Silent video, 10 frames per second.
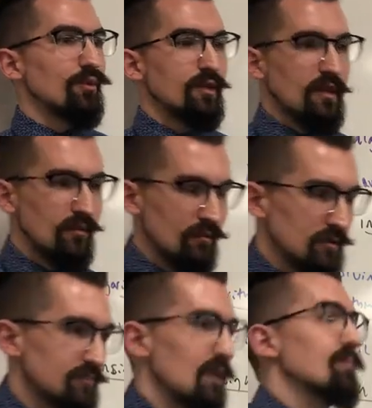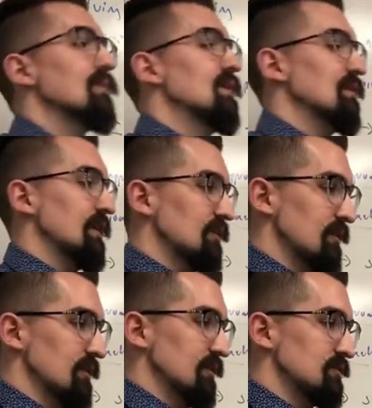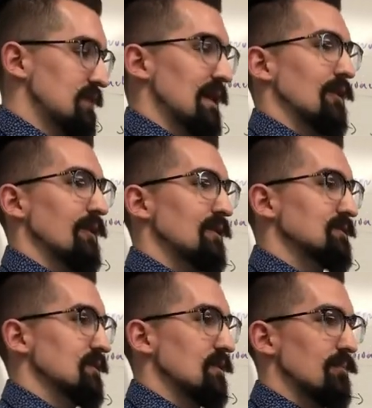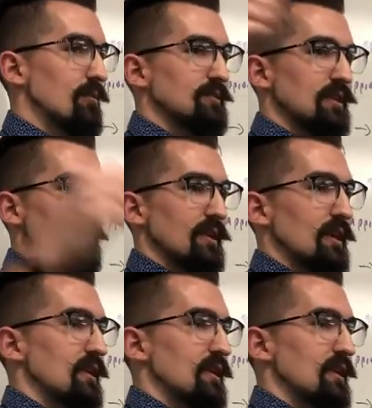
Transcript: and then he throws them up like on the shallow end so that the birds come in to get it,